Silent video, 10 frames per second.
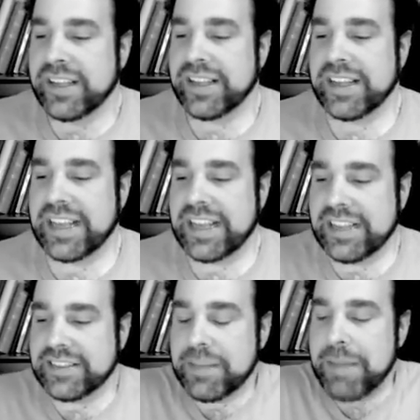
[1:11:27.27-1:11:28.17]

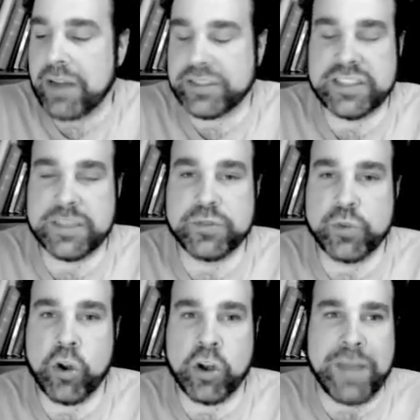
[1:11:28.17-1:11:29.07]
he somehow didn't
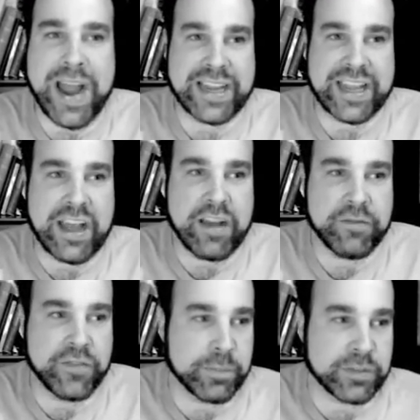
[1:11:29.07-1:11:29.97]
absorb any
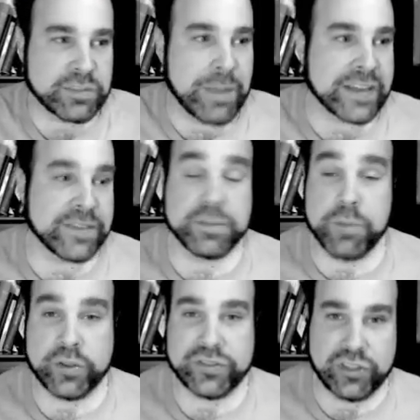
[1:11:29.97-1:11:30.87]
of the perspectives
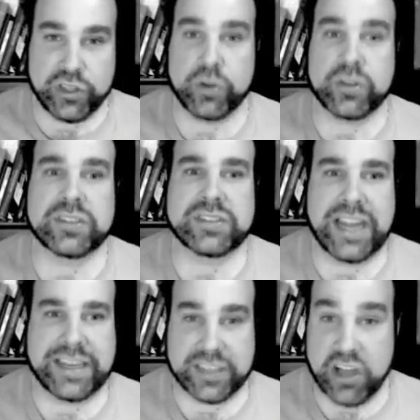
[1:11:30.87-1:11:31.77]
most New Yorkers
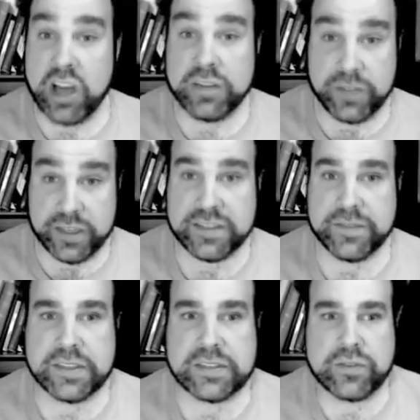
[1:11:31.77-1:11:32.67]
take to conflicts of
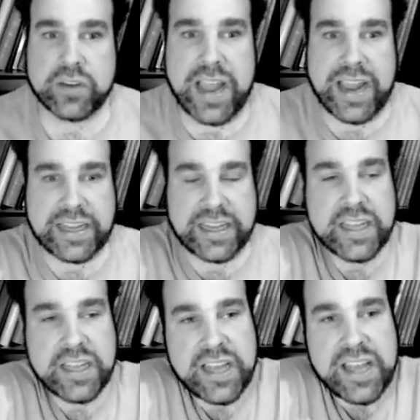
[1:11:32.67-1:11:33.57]
this variety,
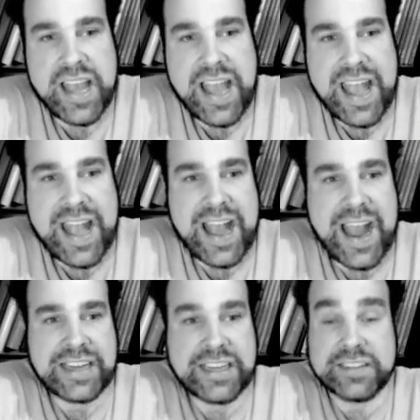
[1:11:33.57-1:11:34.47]
and,
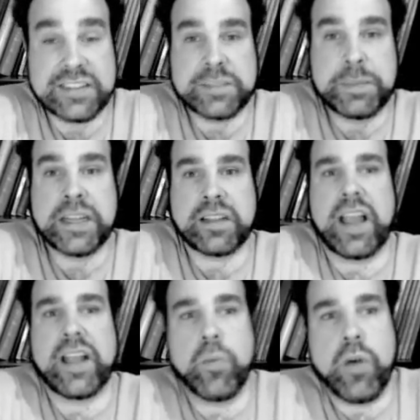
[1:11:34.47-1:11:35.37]
and he doesn't speak
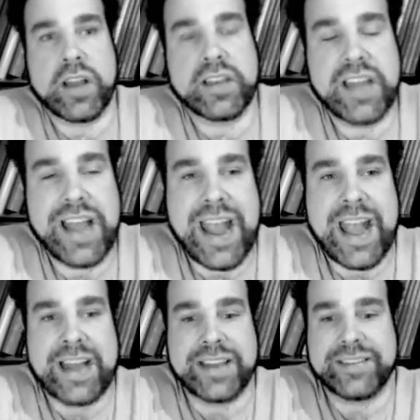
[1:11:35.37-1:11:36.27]
like one.
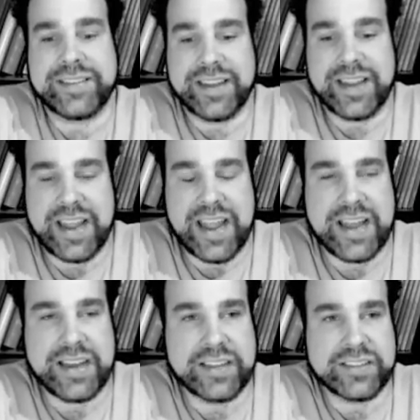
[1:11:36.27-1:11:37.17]
And
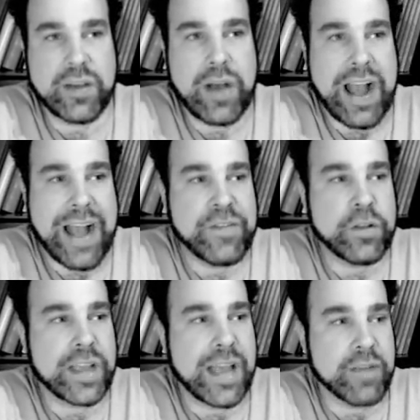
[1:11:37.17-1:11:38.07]
and and so I, I feel
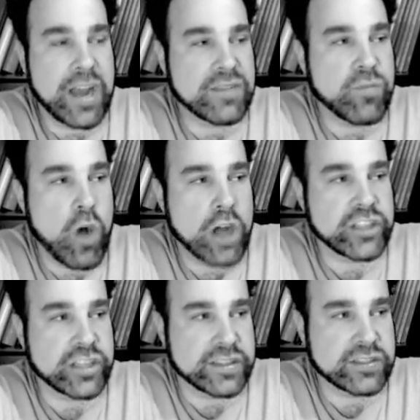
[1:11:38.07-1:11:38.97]
like I'm kind of
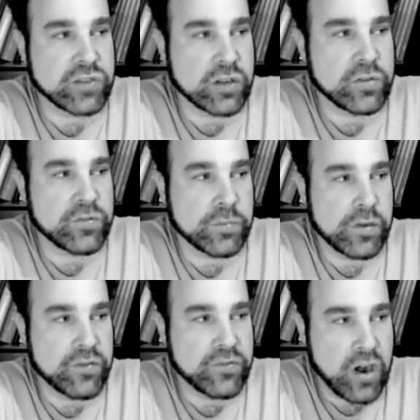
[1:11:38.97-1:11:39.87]
watching this struggle from
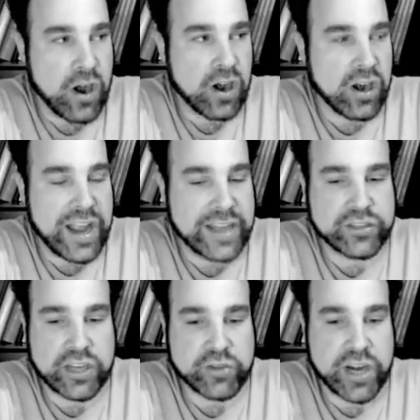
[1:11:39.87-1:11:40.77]
afar
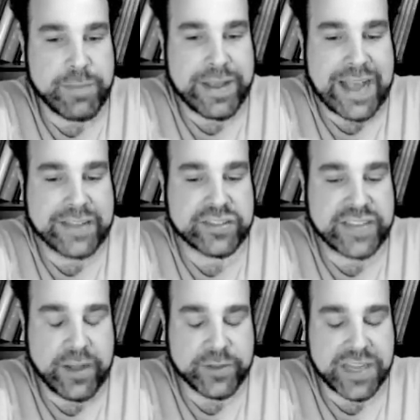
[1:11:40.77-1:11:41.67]
and, and trying to make heads or
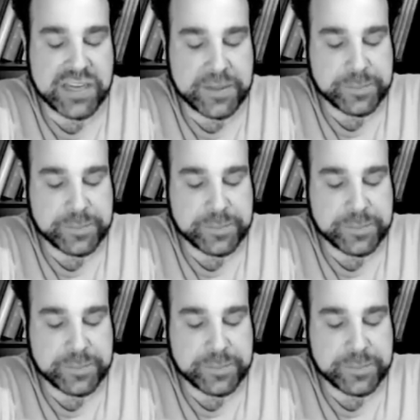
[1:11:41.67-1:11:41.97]
tails out of it.